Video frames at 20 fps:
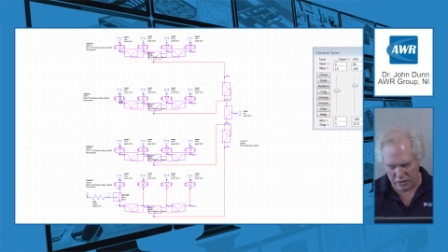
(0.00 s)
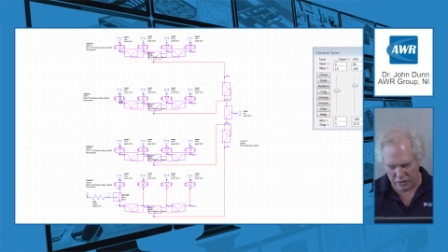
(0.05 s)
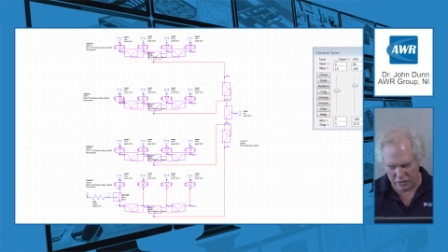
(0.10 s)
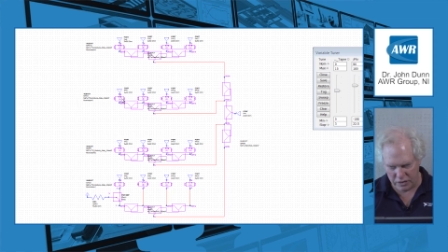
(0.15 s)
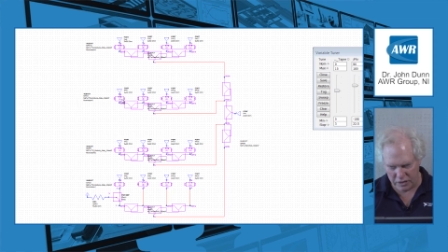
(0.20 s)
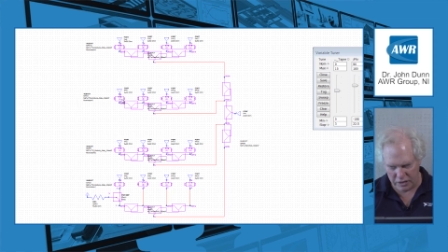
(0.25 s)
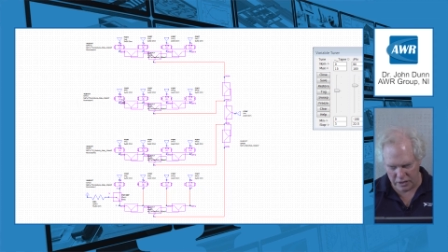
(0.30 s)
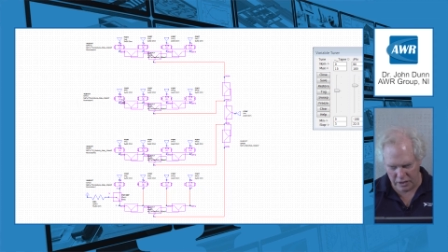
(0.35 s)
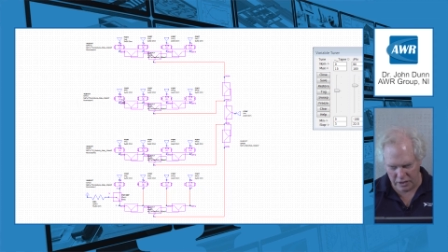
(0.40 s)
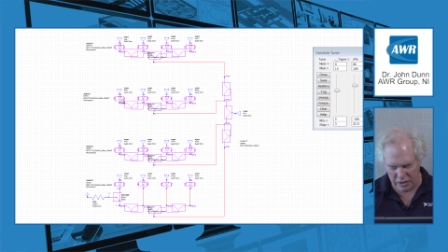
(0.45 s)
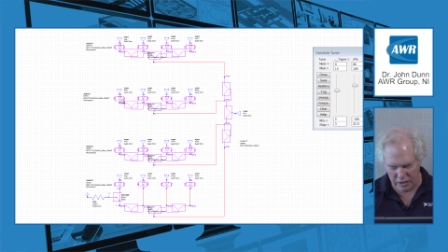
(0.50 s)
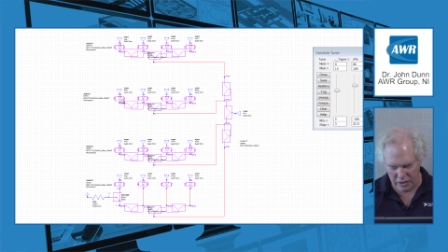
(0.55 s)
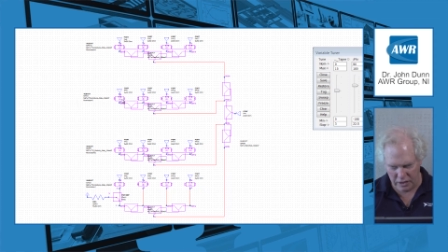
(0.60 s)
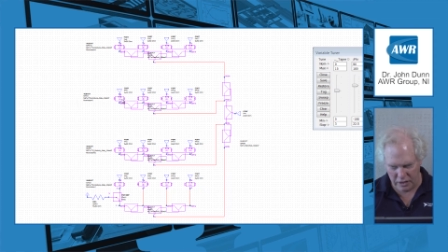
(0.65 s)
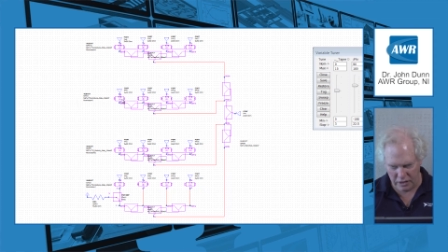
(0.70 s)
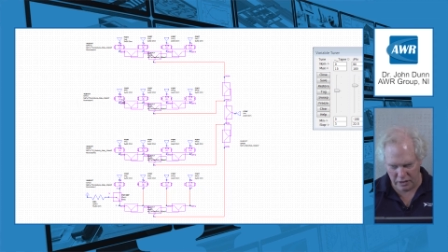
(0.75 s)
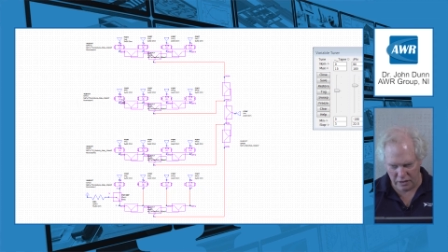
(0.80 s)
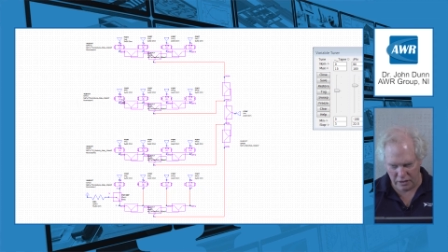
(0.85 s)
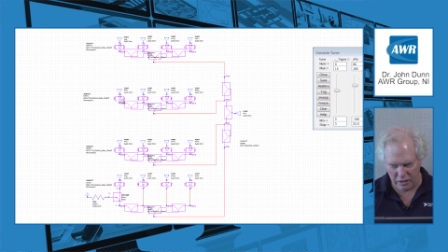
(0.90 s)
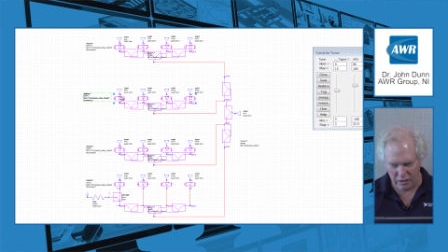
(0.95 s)
you're seeing
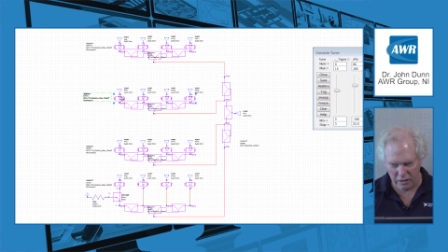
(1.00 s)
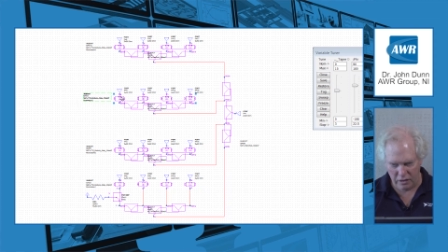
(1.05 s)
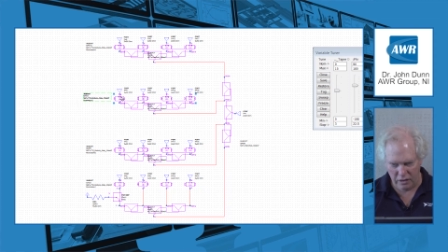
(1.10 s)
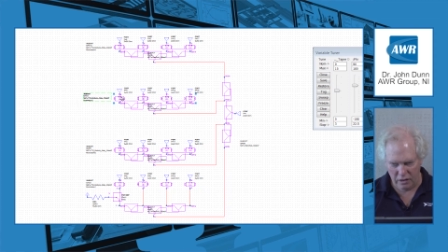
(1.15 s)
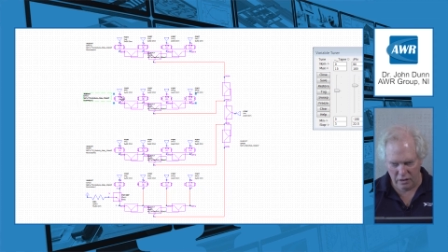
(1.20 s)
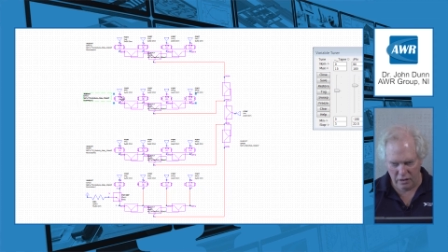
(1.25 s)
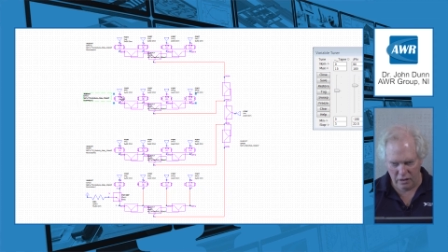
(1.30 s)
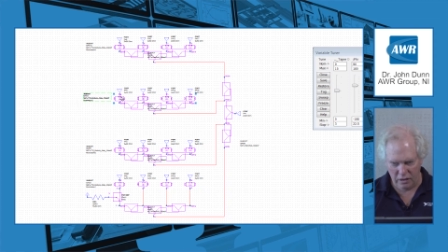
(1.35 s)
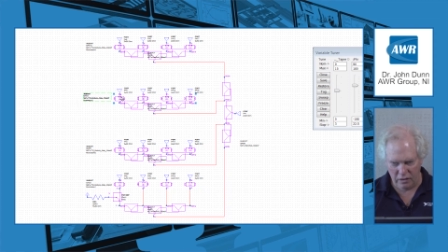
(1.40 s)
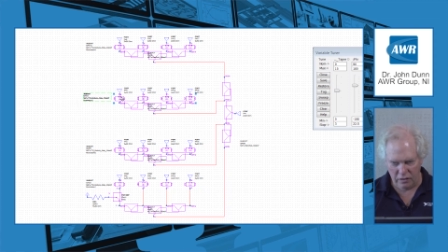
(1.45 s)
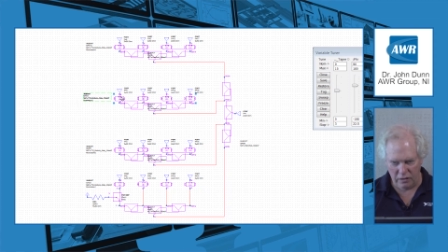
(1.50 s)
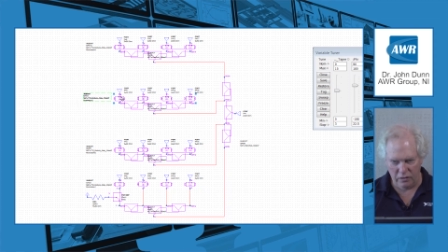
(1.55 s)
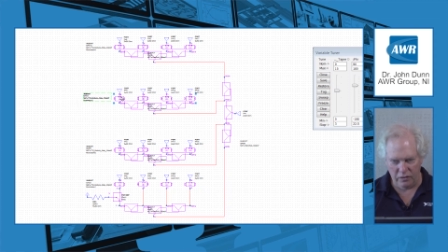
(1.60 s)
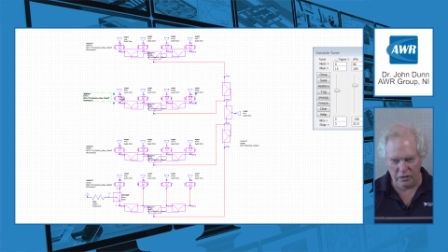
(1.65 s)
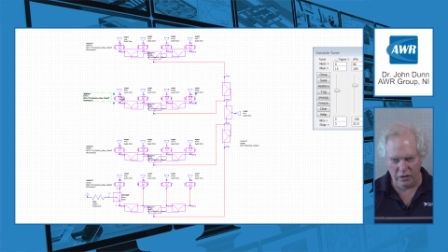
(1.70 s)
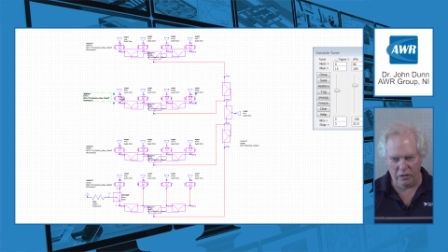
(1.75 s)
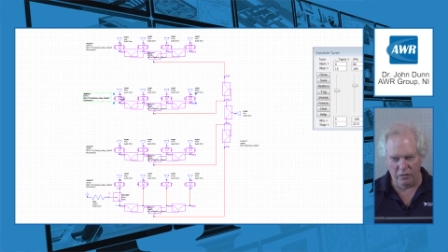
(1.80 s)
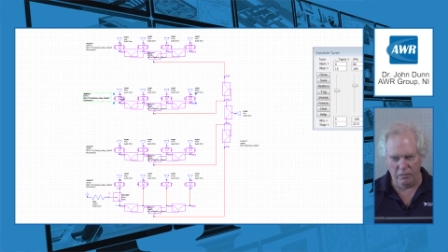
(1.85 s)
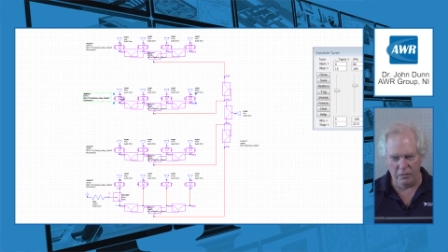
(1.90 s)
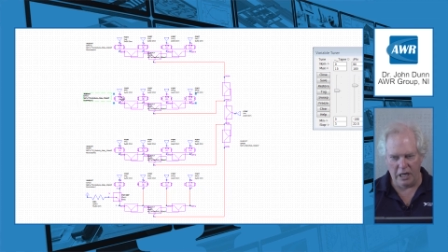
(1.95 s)
here the
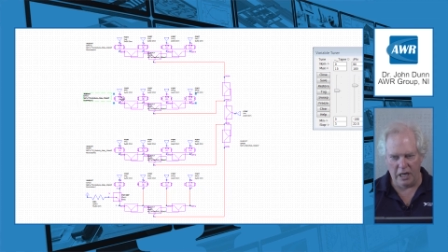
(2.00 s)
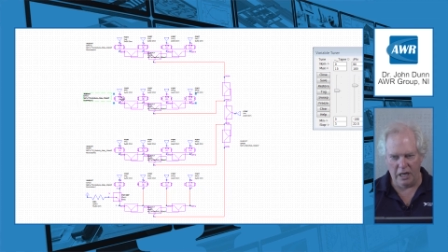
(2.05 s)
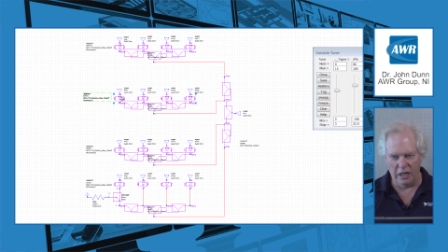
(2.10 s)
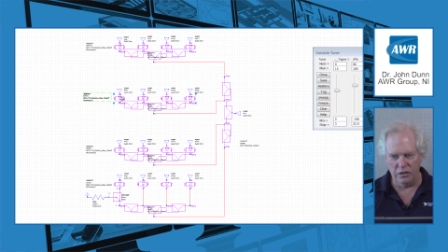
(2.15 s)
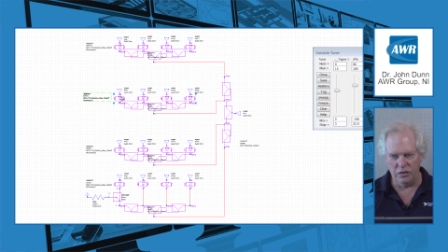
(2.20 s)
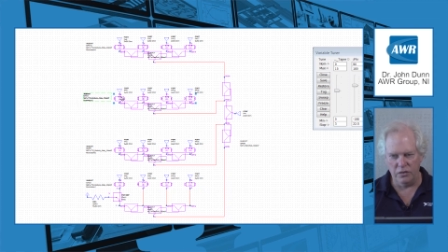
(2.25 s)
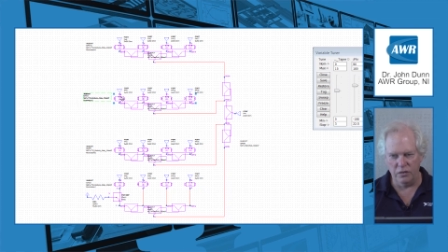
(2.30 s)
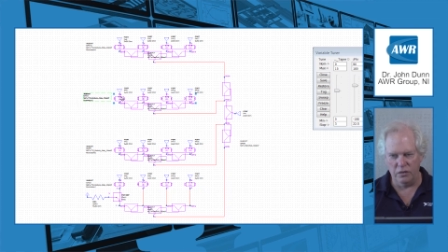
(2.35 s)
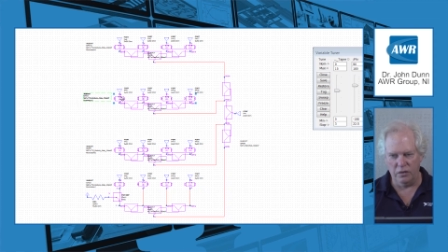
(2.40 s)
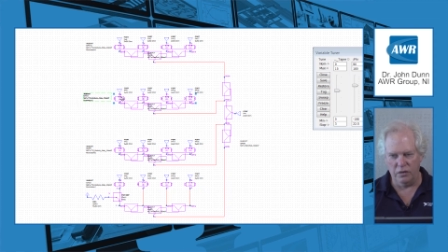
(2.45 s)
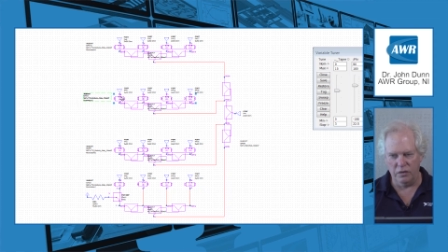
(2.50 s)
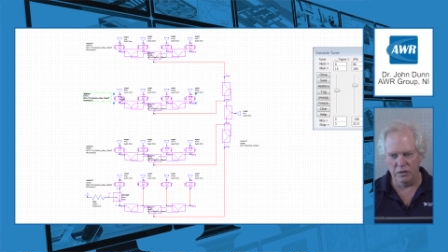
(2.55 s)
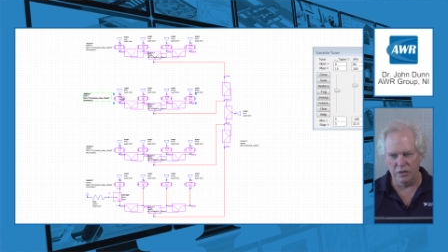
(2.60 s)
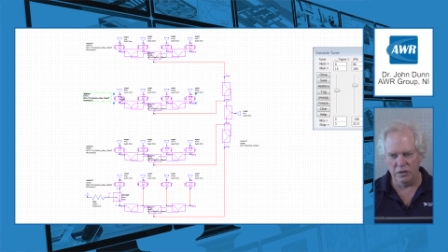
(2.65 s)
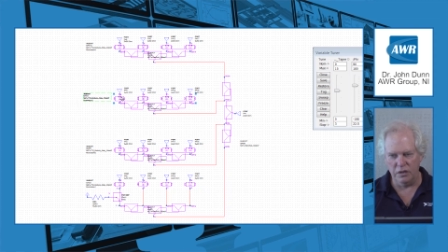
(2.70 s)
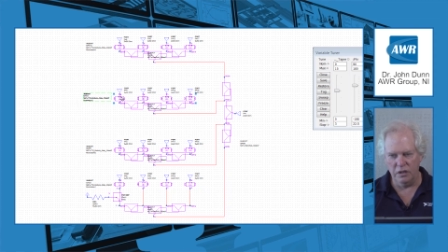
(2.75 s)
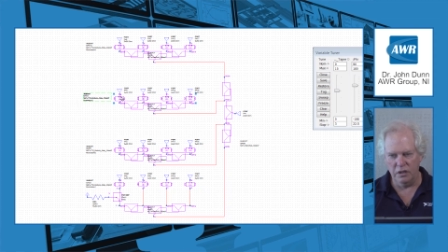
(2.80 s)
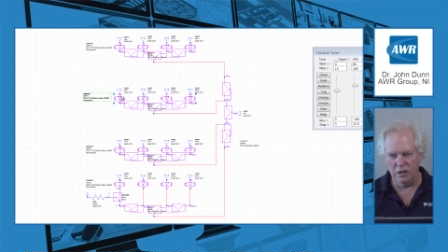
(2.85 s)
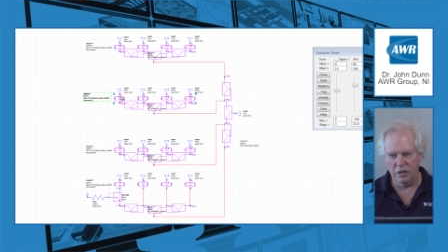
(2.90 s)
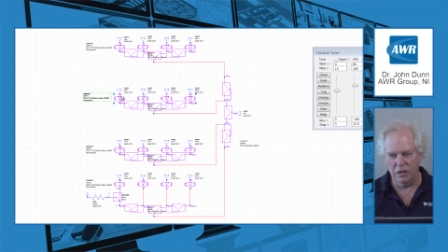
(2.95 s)
little modules.